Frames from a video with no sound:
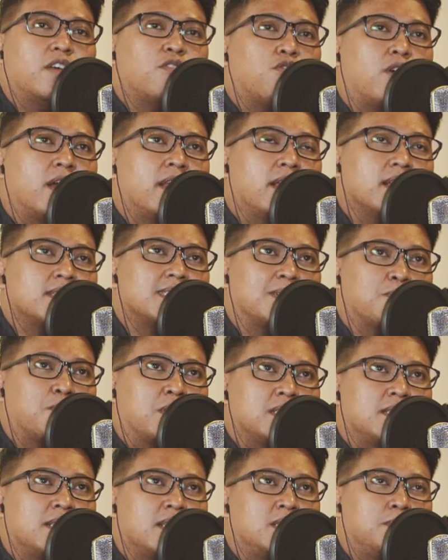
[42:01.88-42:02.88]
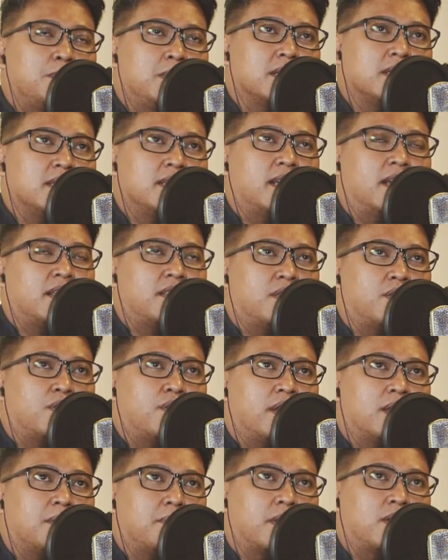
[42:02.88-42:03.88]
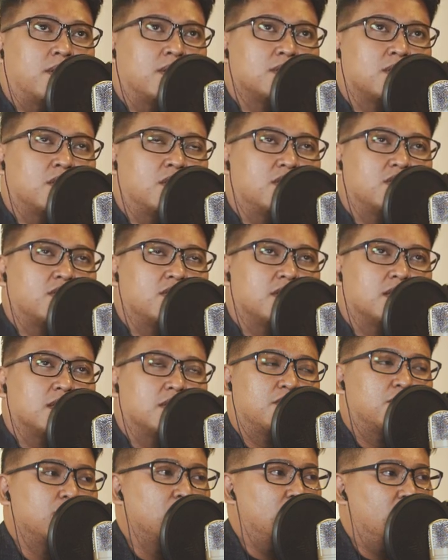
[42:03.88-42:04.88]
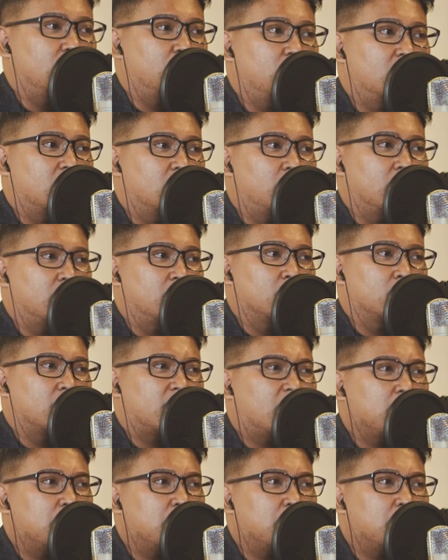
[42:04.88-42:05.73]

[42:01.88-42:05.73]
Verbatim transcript: if one day someone sends me a death threat because of a food review that we do, right?